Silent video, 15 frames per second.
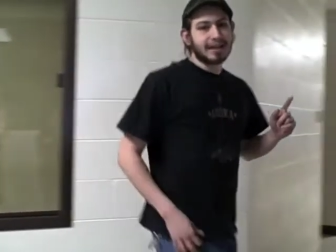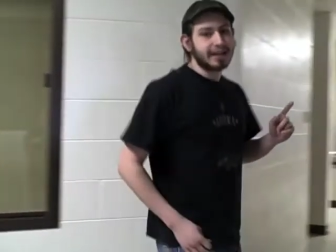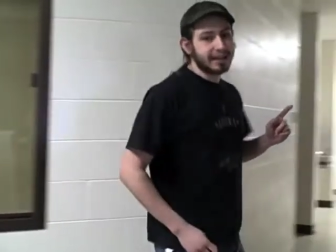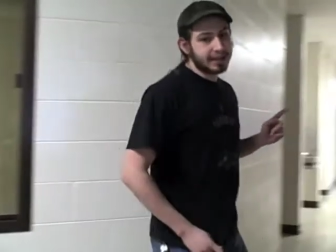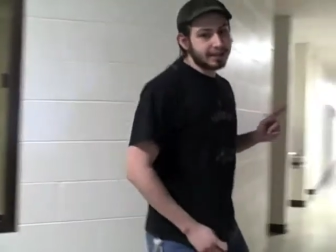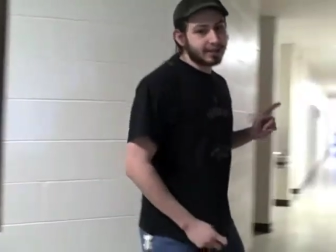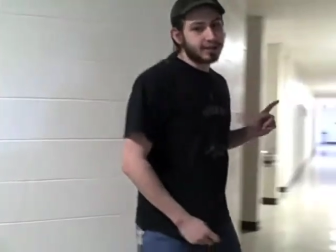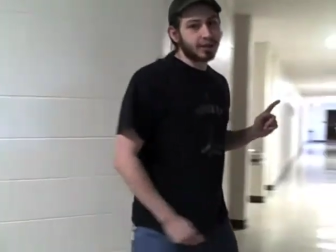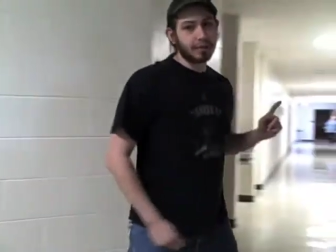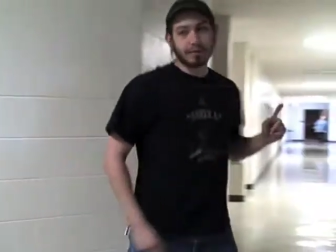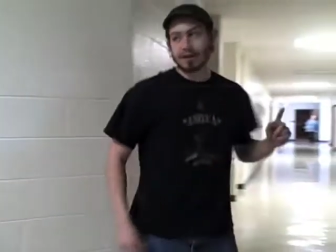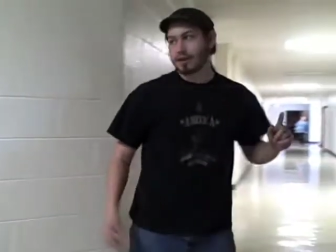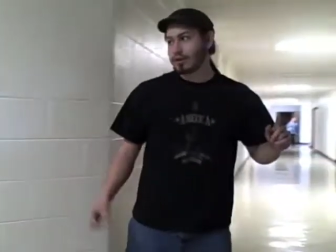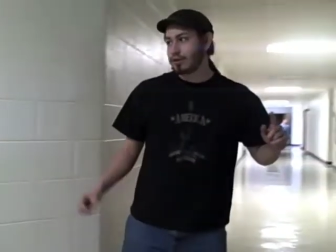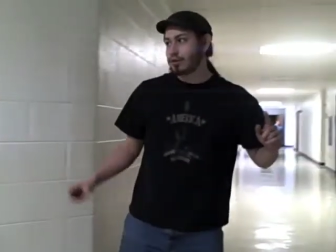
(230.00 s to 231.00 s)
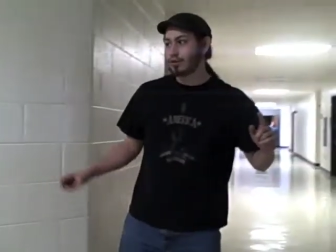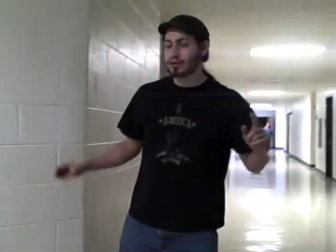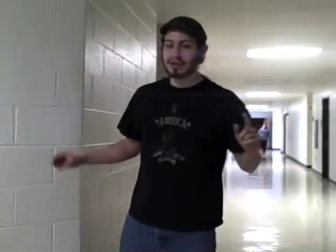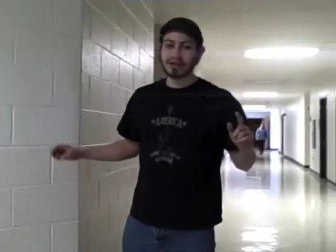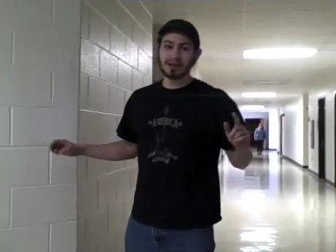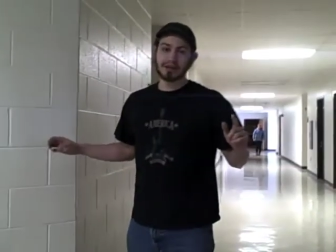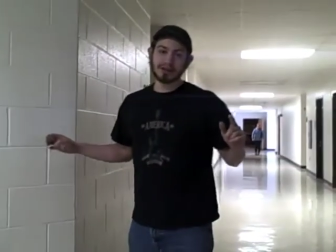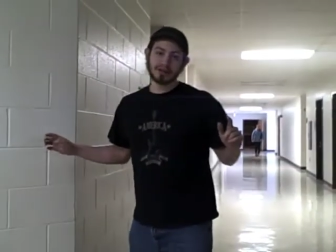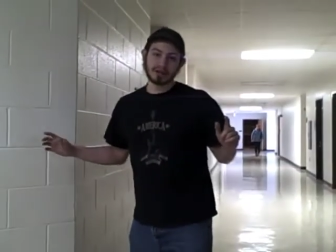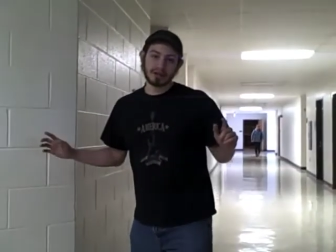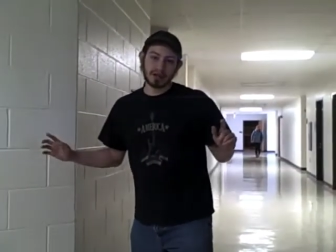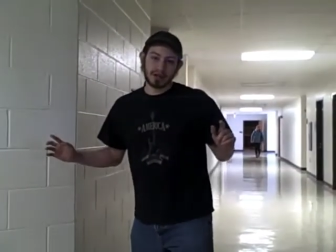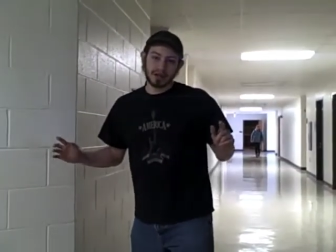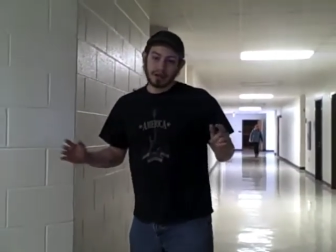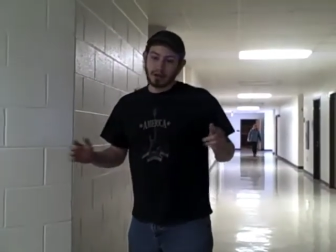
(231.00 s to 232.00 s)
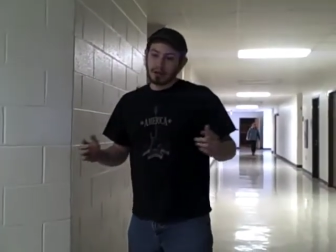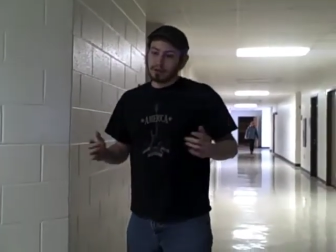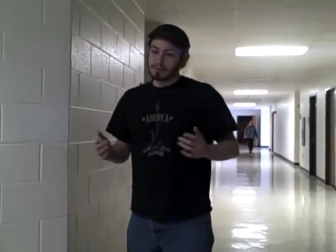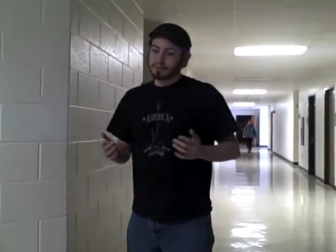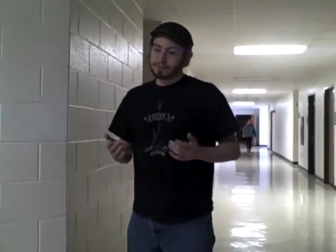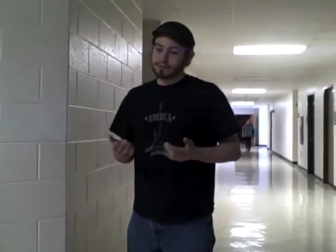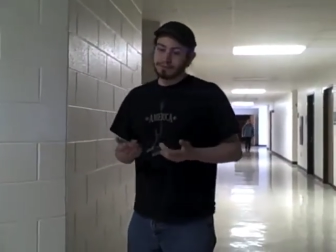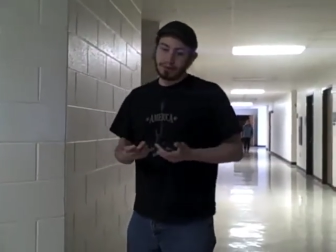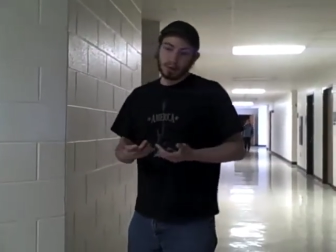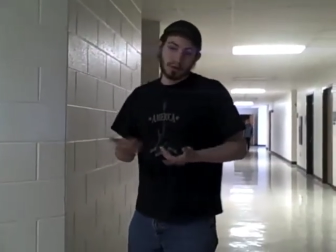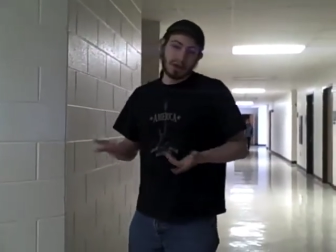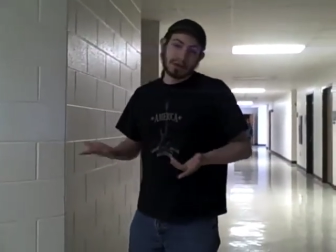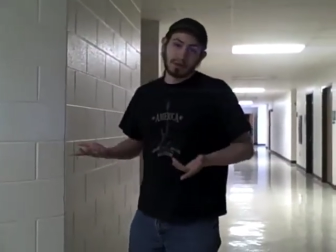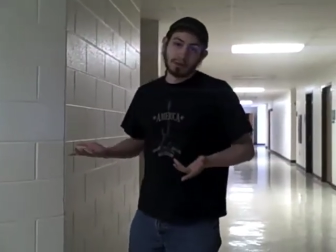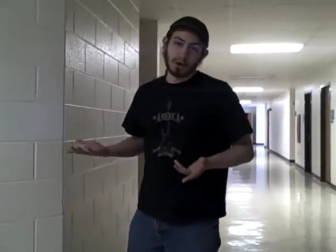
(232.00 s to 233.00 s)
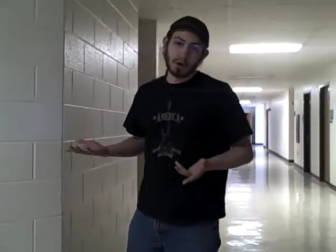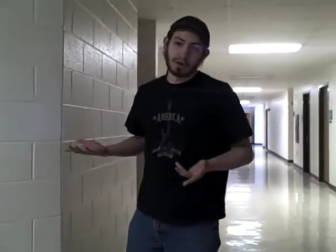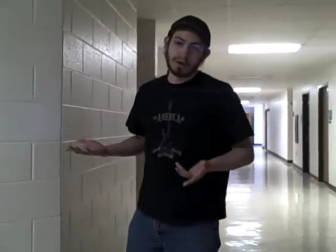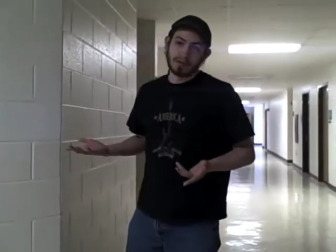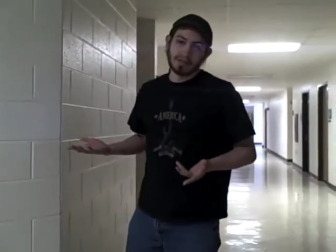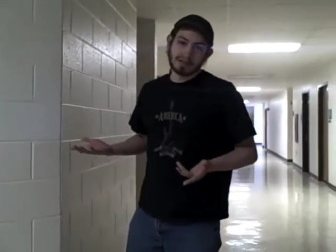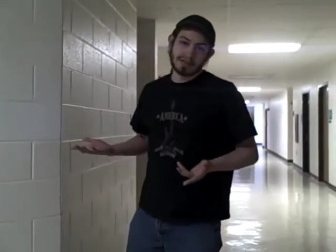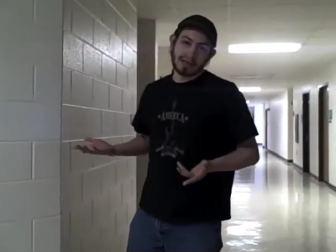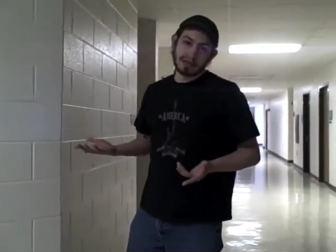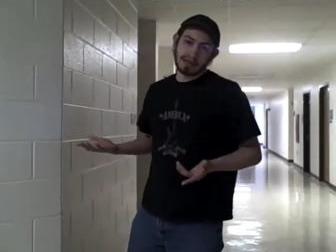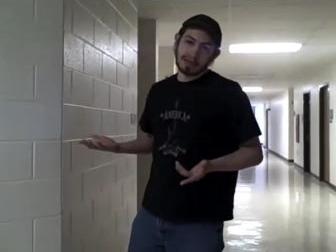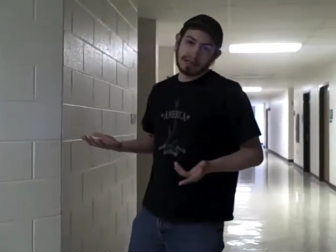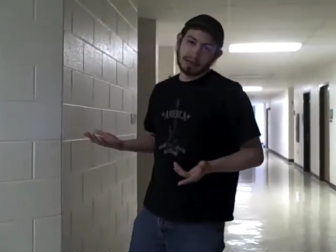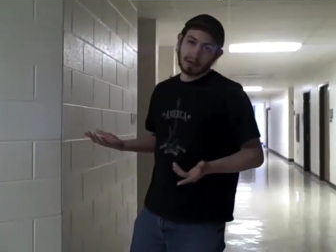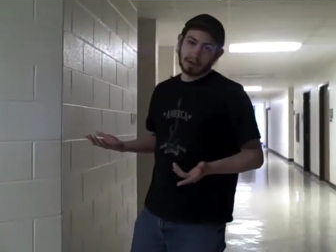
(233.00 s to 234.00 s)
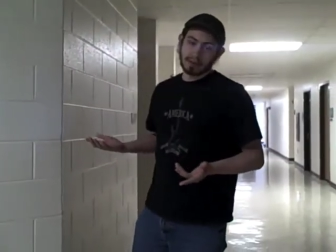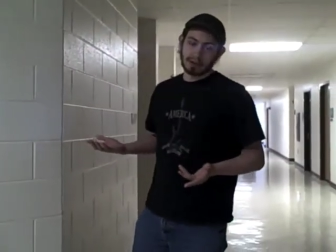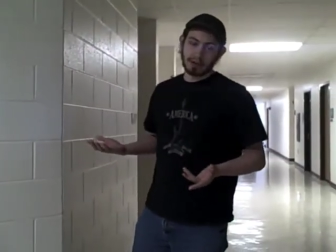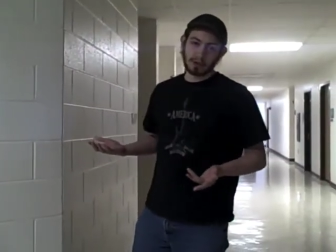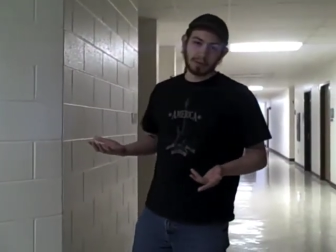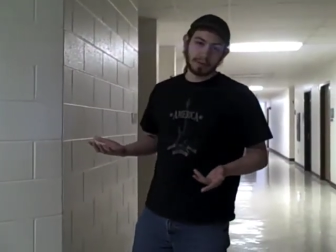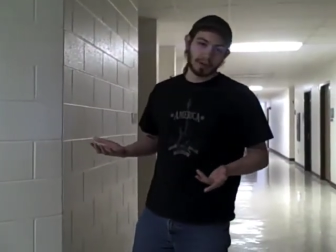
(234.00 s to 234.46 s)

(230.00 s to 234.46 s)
is somebody who kills for whatever motive. It's not necessarily a political